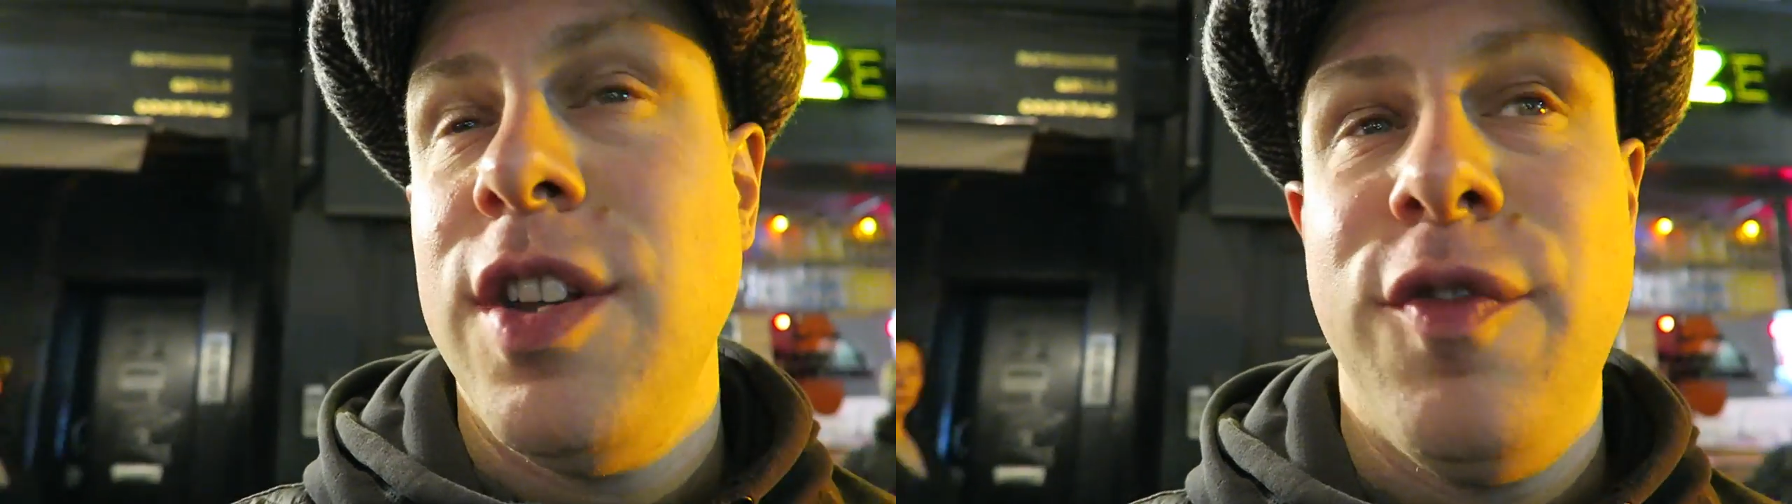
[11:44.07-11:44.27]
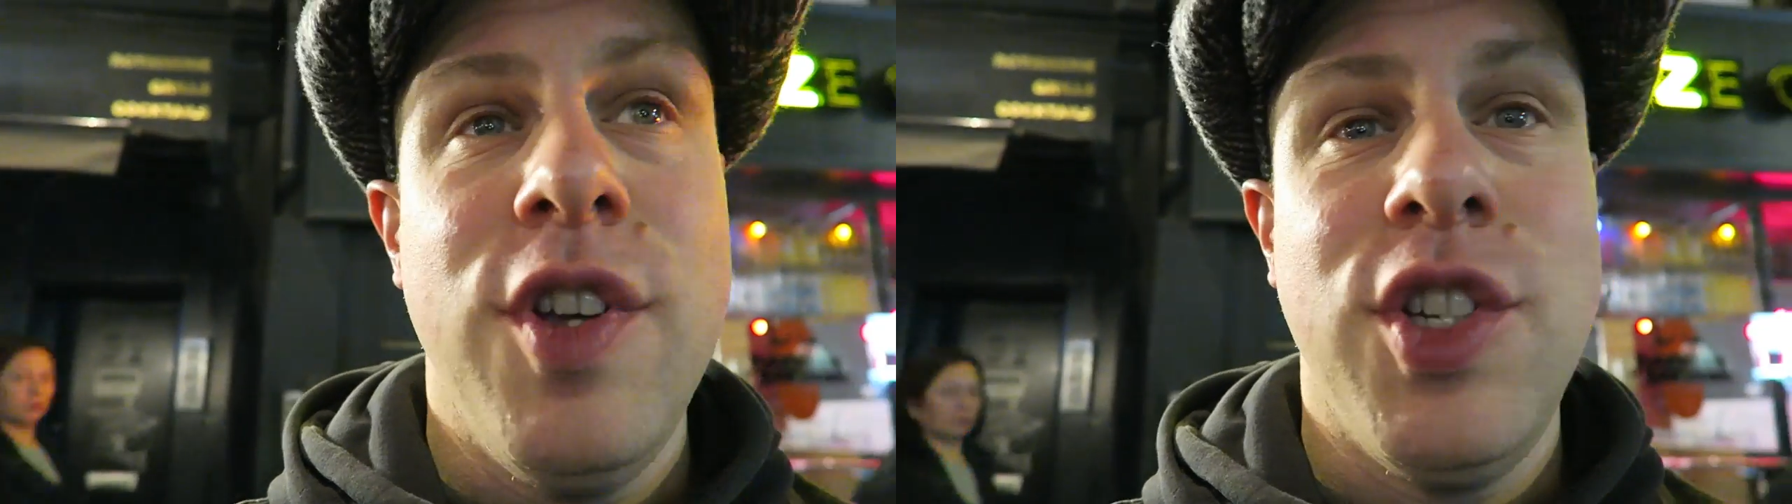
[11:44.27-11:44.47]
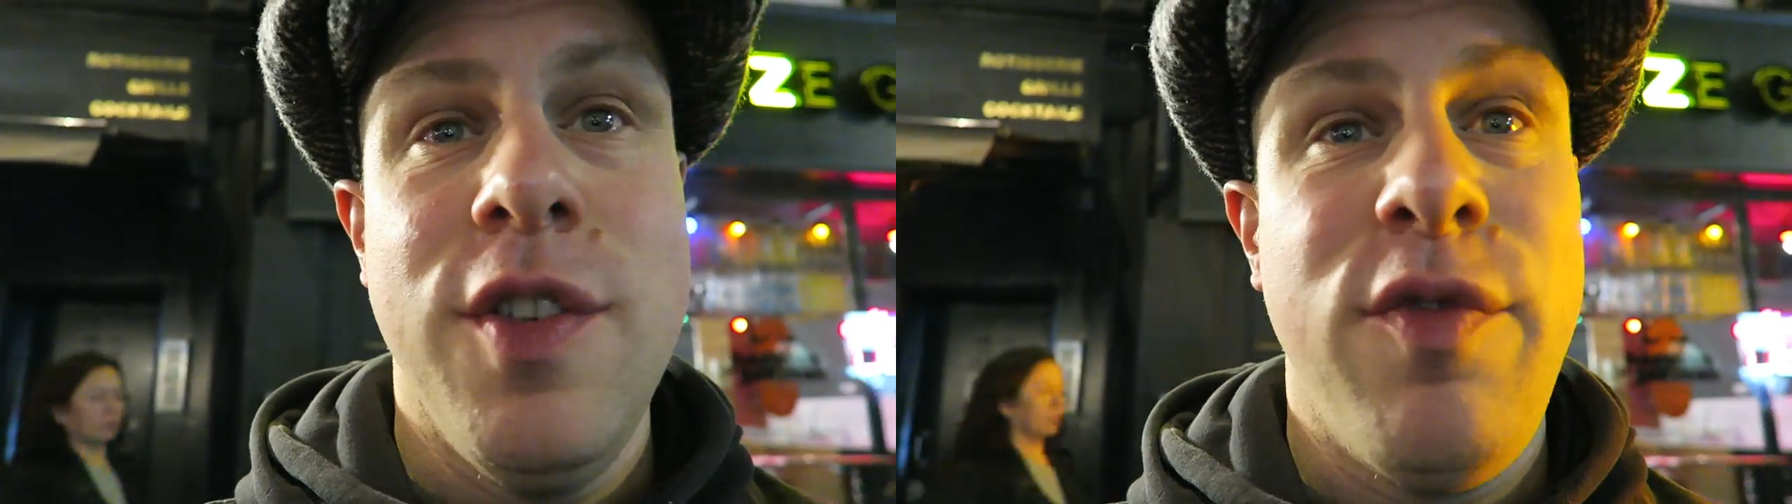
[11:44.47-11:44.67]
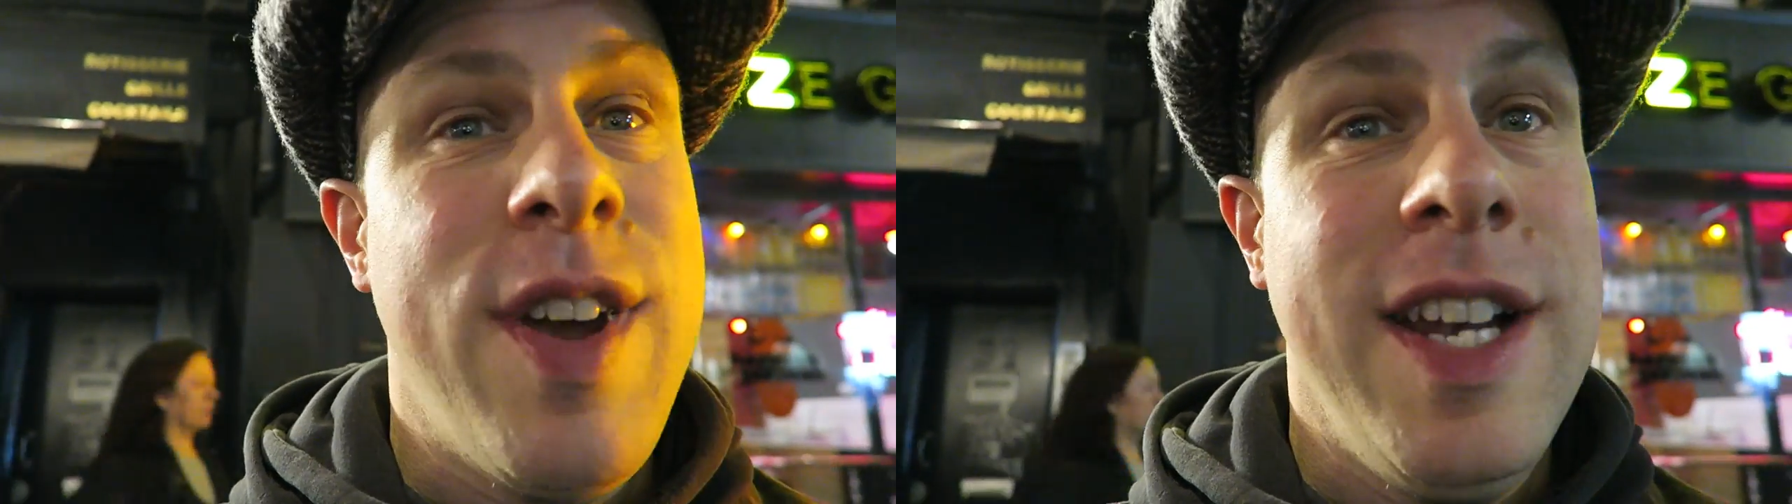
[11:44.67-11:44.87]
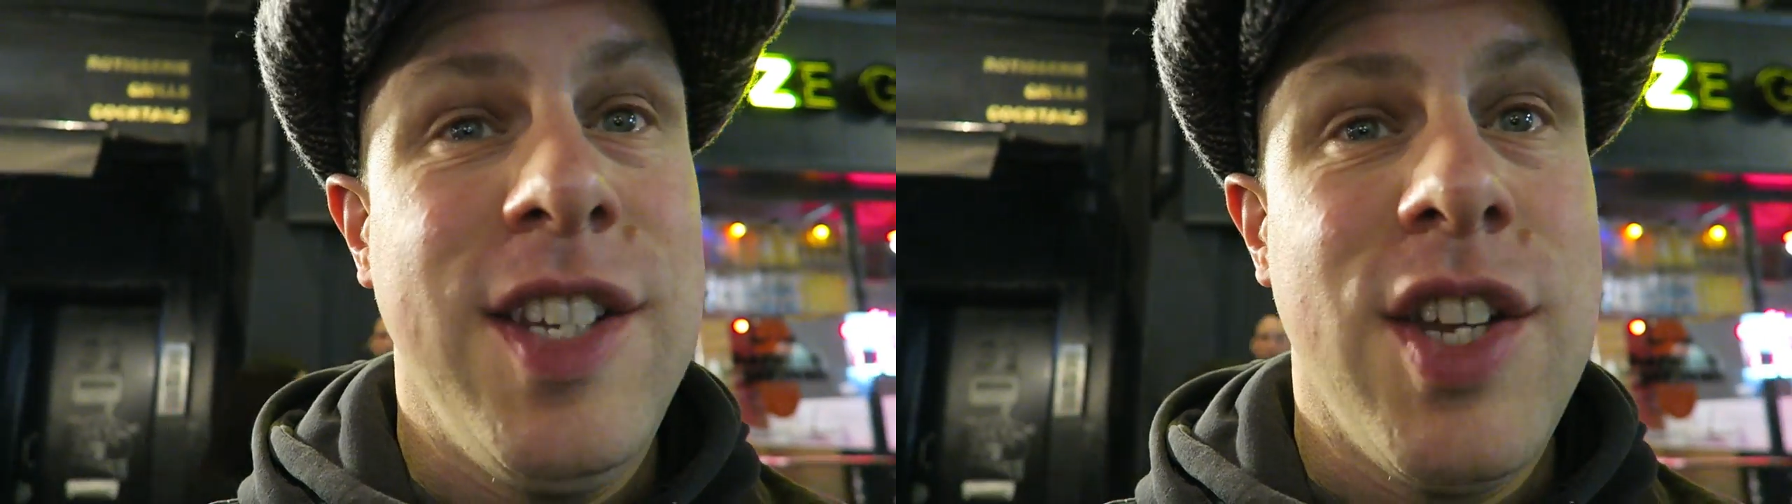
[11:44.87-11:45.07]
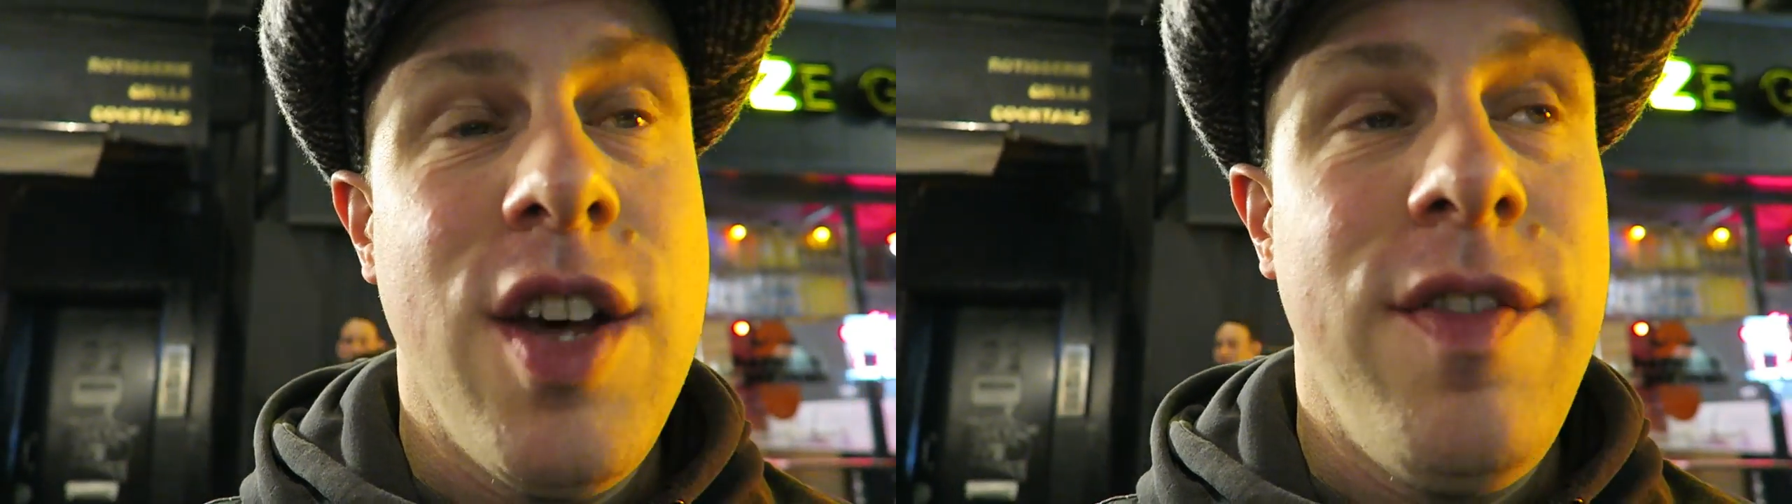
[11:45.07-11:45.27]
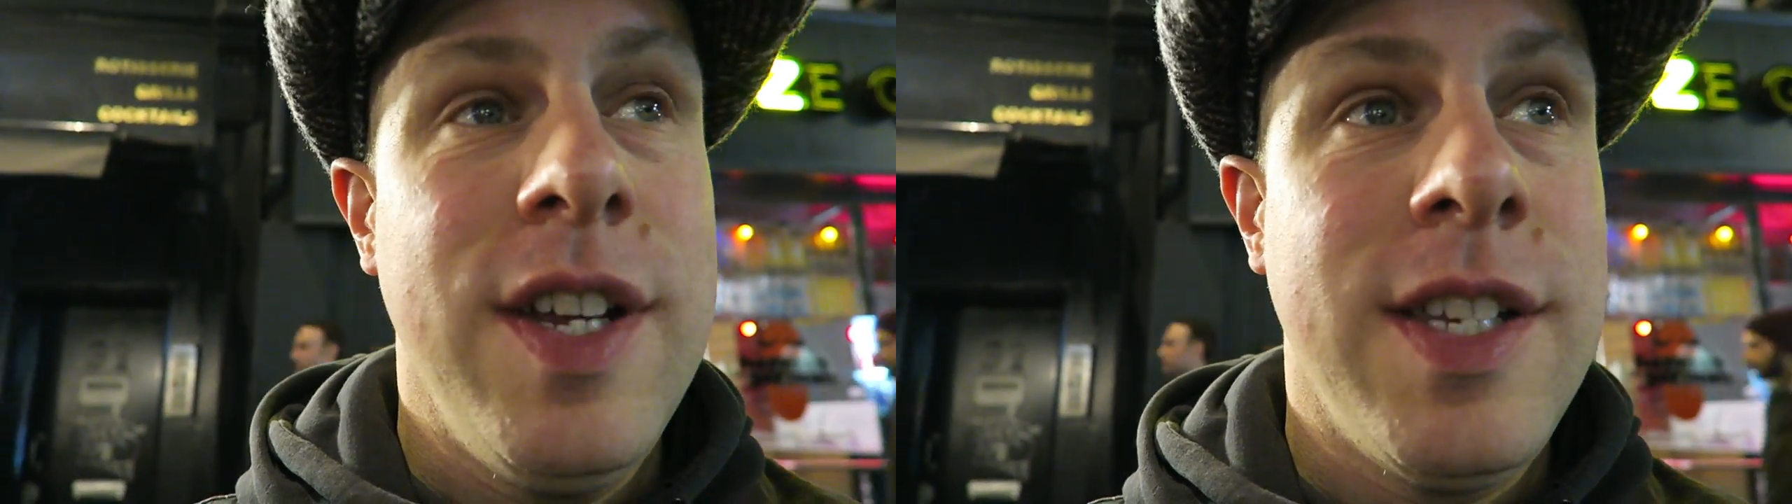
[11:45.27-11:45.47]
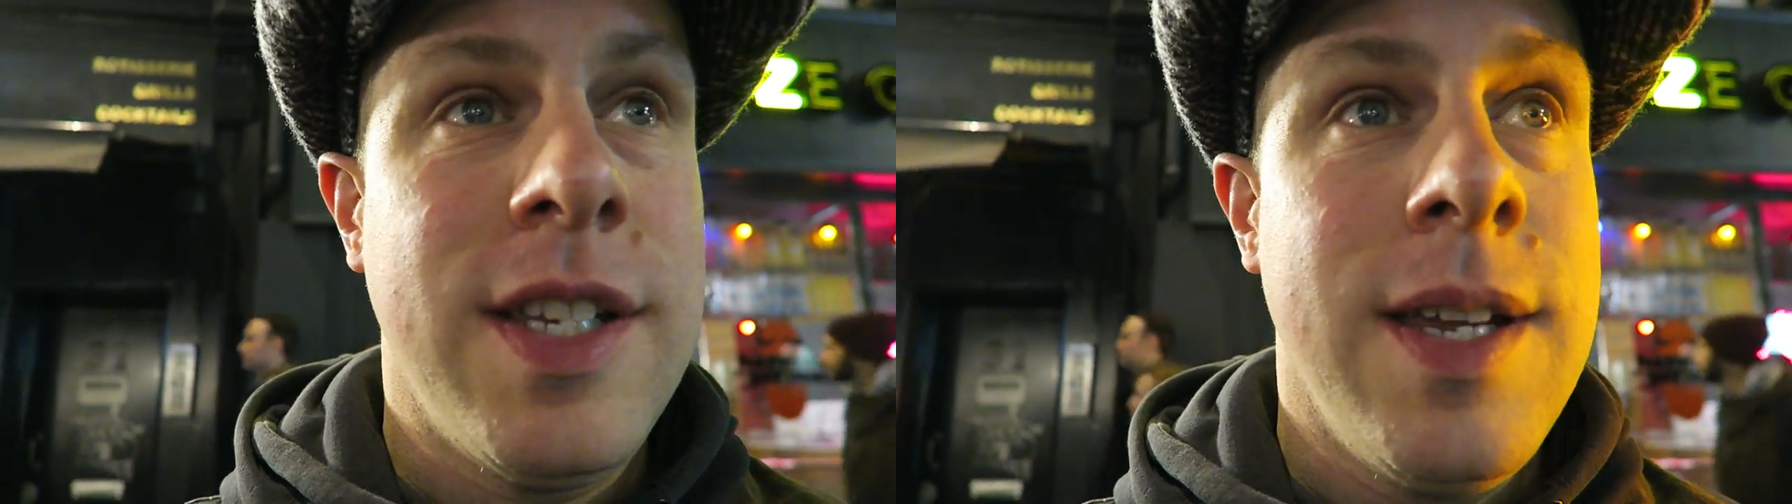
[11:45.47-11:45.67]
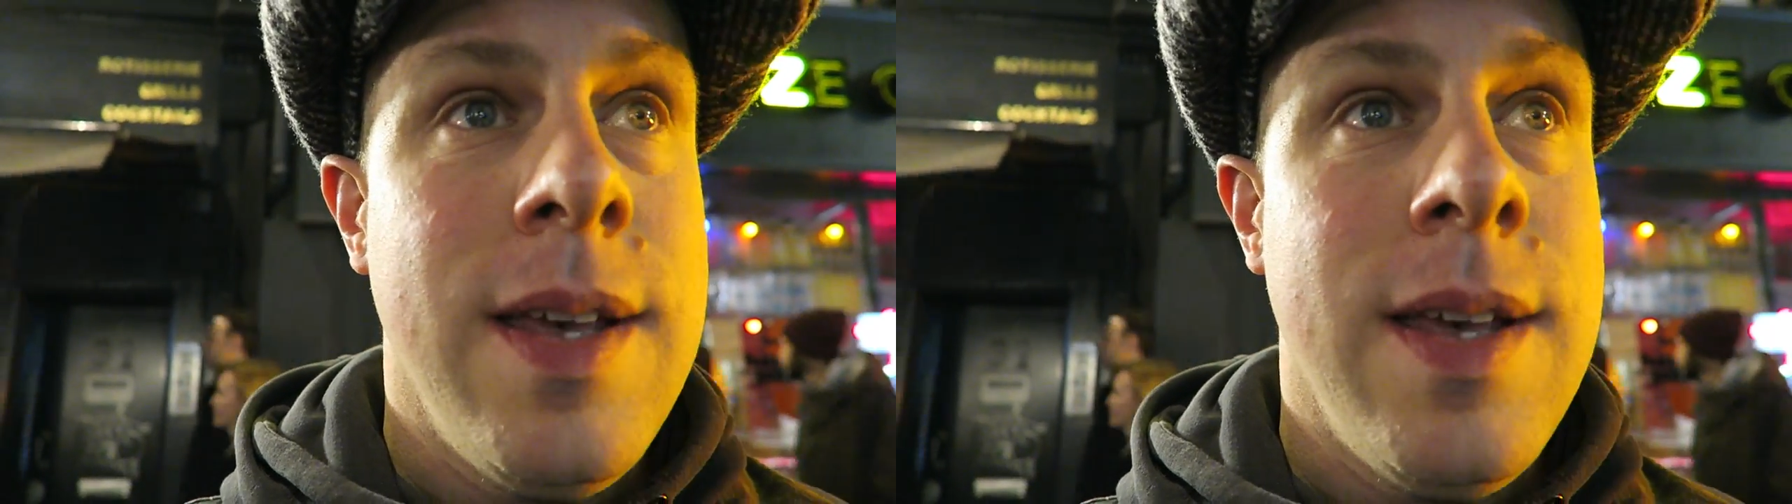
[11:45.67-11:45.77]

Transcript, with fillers: efficient, friendly service,